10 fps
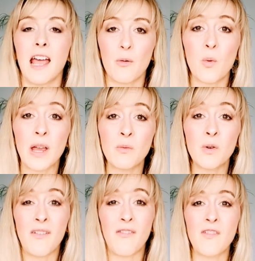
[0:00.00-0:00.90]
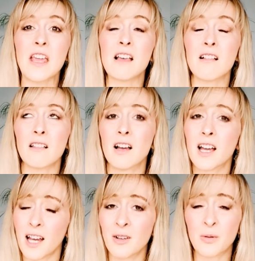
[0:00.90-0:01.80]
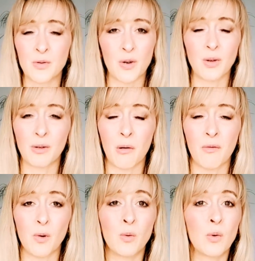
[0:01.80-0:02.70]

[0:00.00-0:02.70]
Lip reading: when we feel in control around food,